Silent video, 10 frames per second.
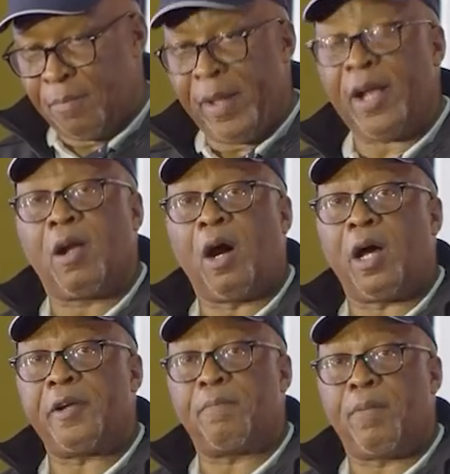May
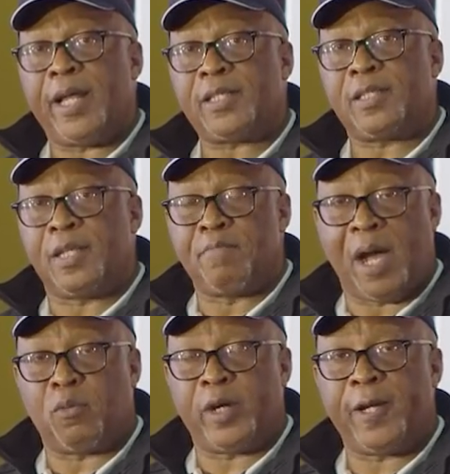God bless
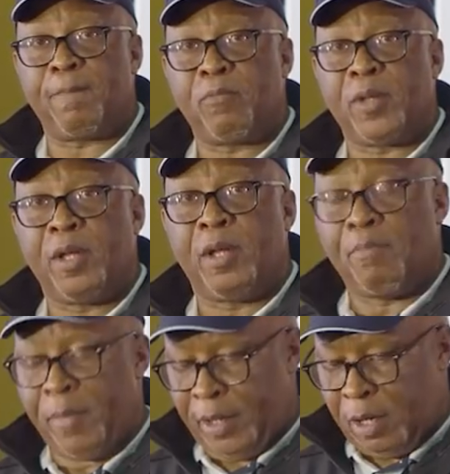Zimbabwe.
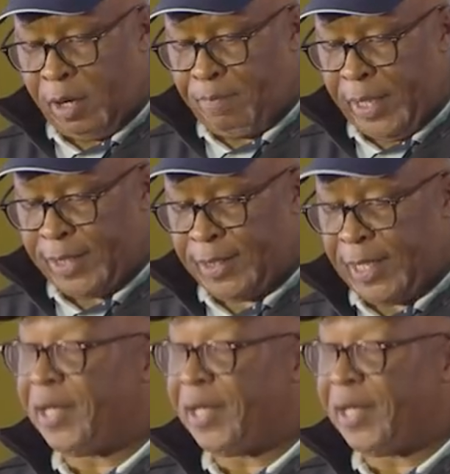May God bless